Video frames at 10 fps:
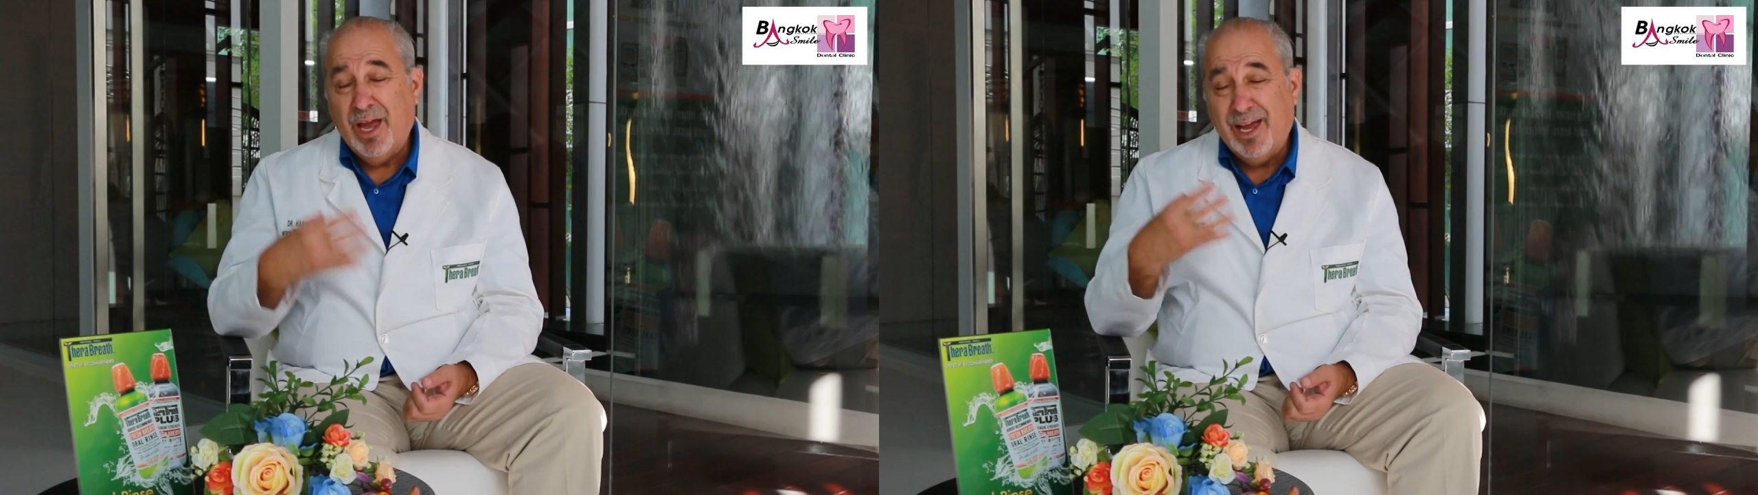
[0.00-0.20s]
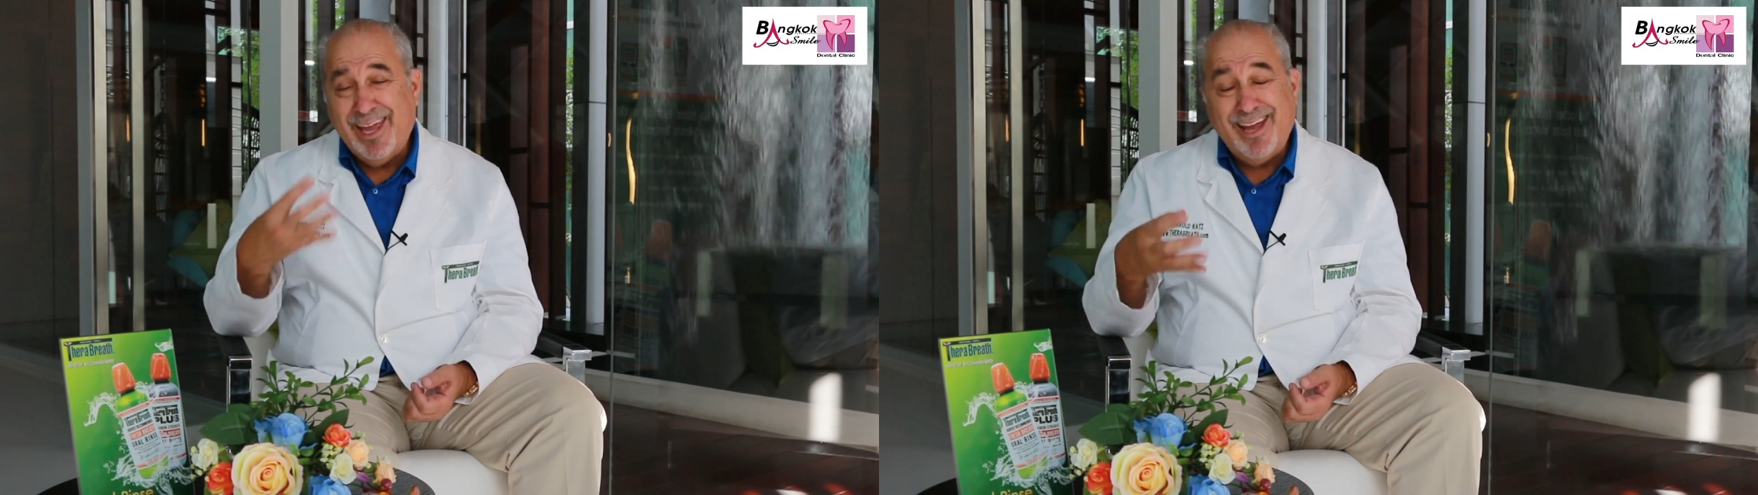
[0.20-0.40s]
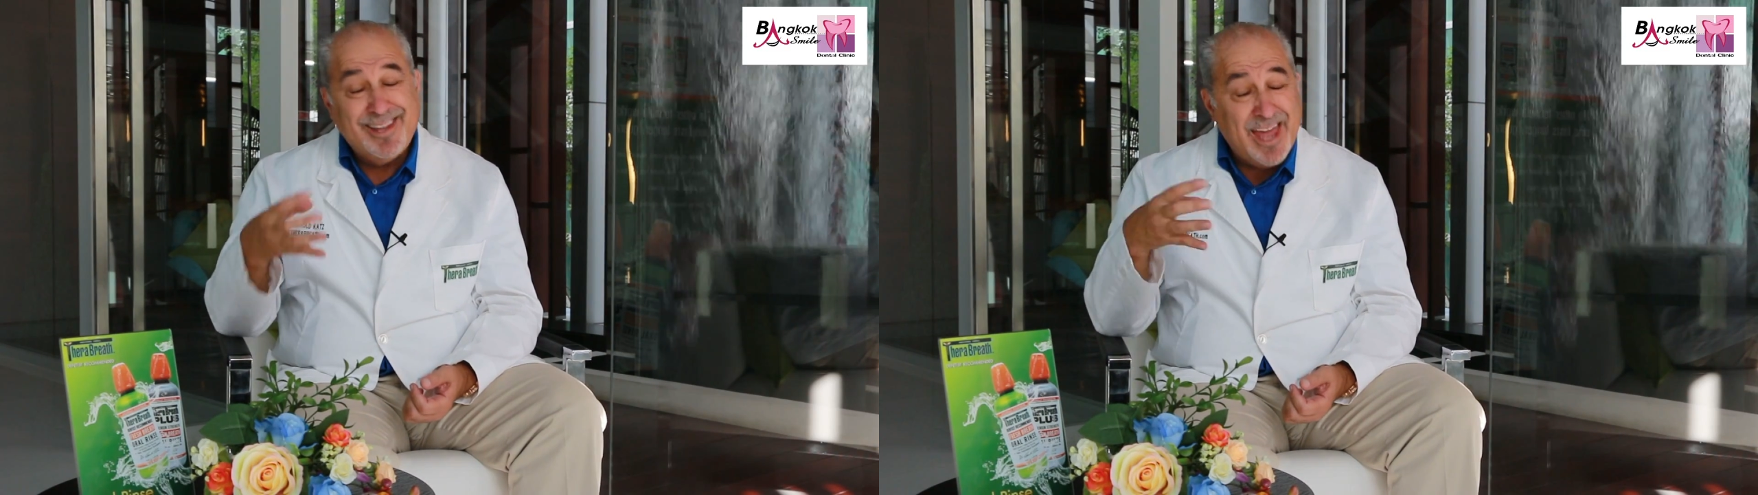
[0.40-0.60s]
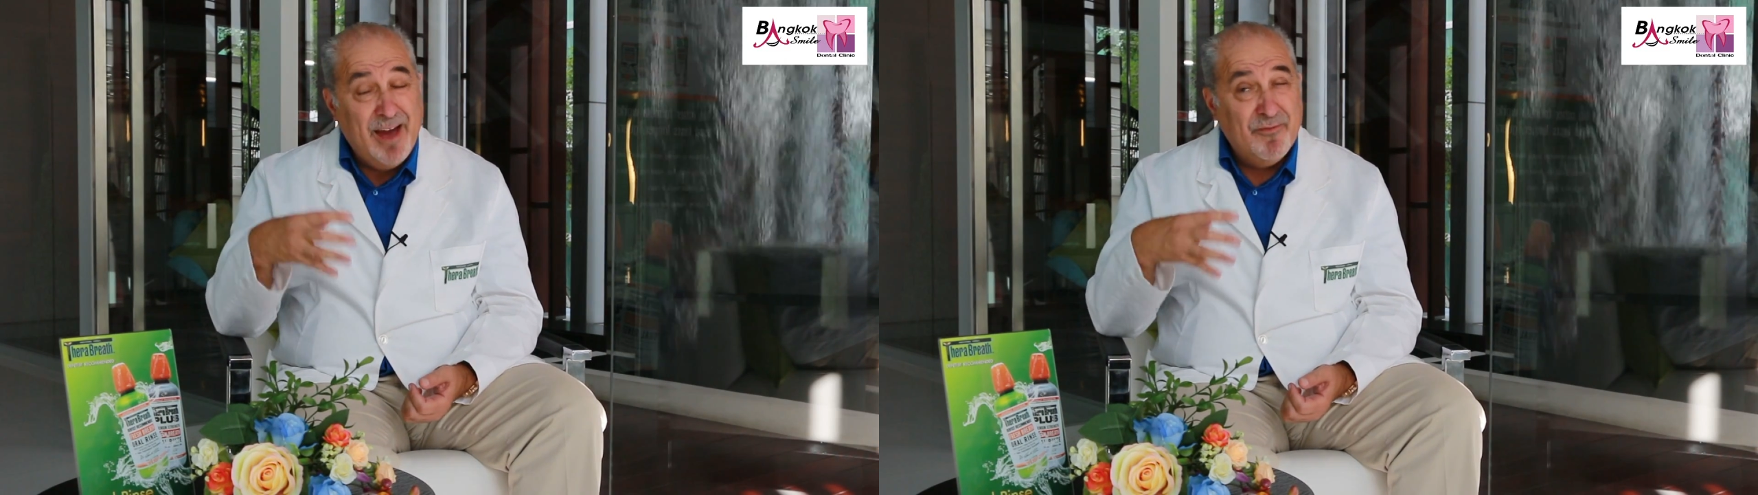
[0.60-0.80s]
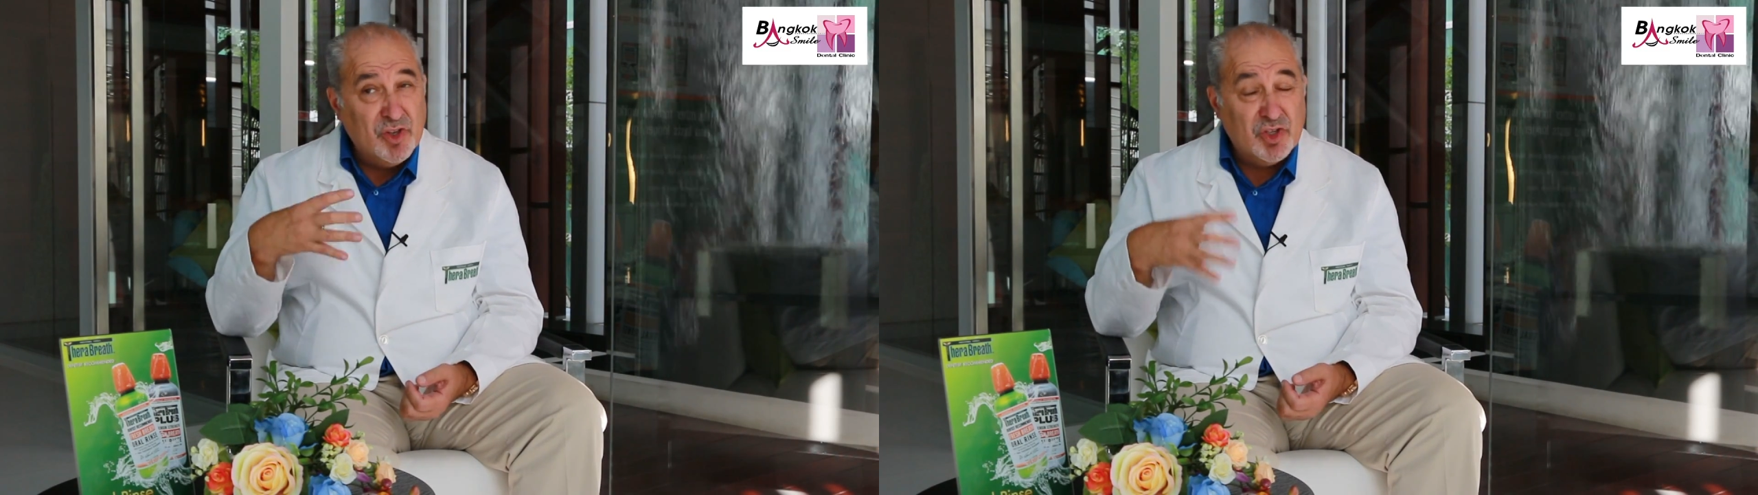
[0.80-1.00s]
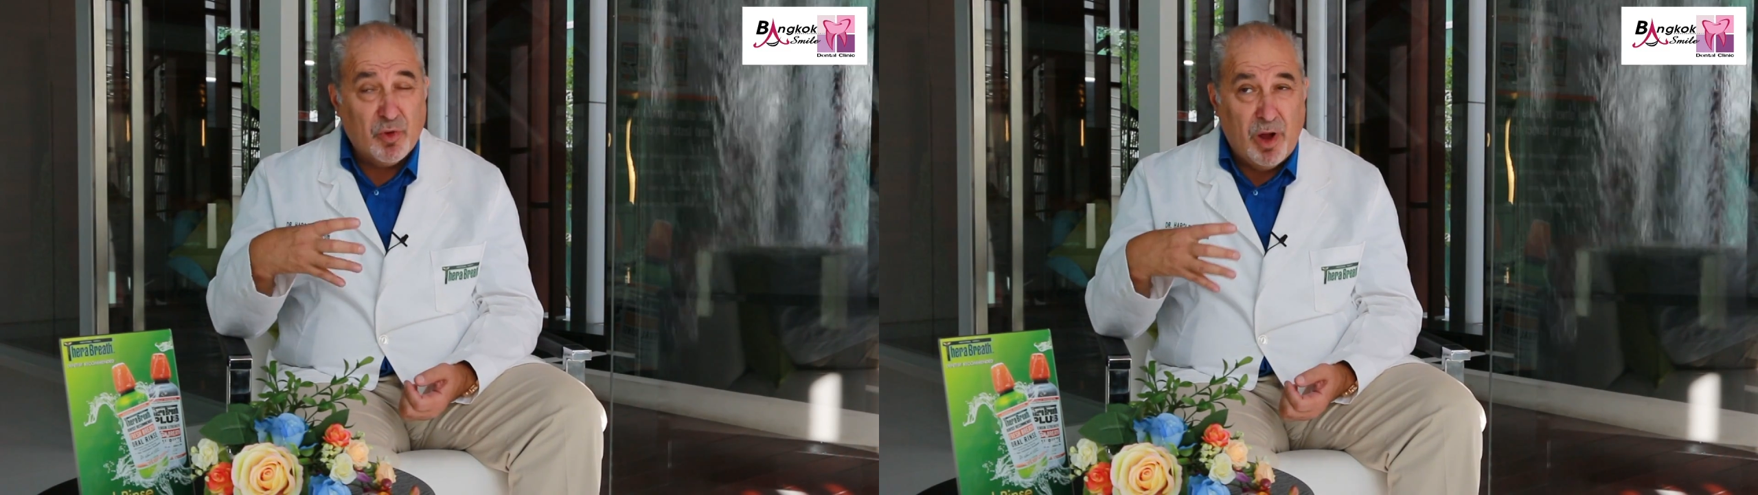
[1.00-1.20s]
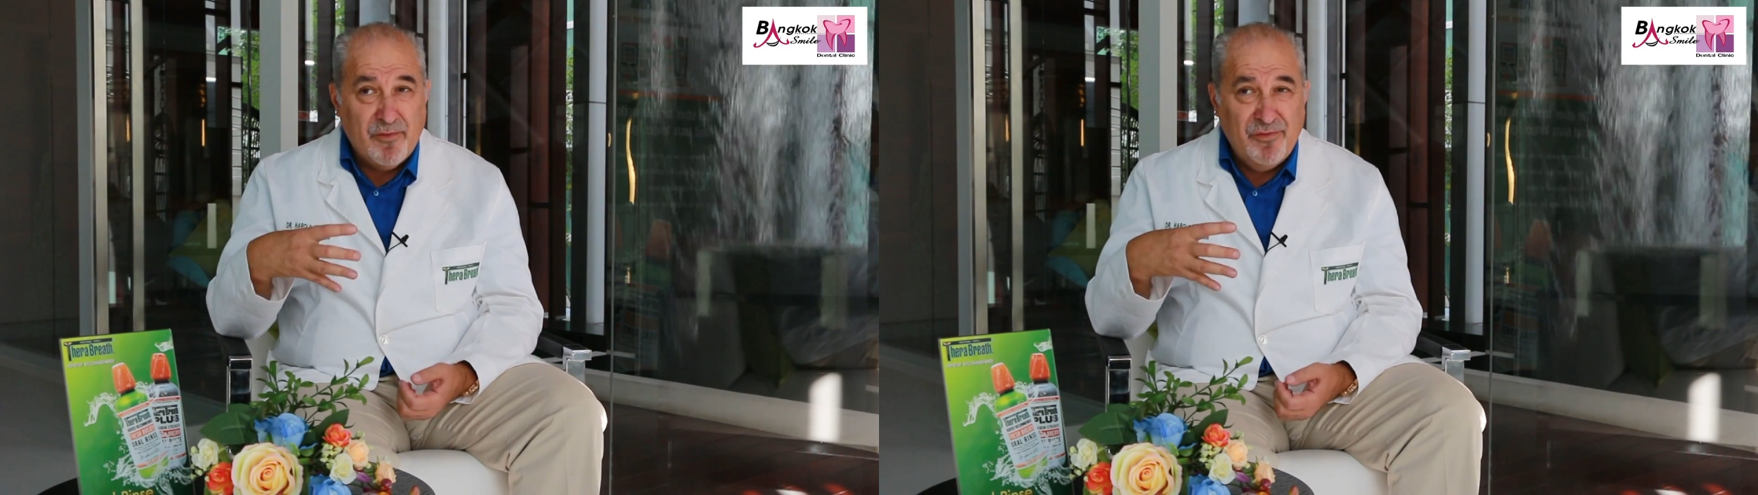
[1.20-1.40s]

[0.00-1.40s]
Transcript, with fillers: Again, to have the strong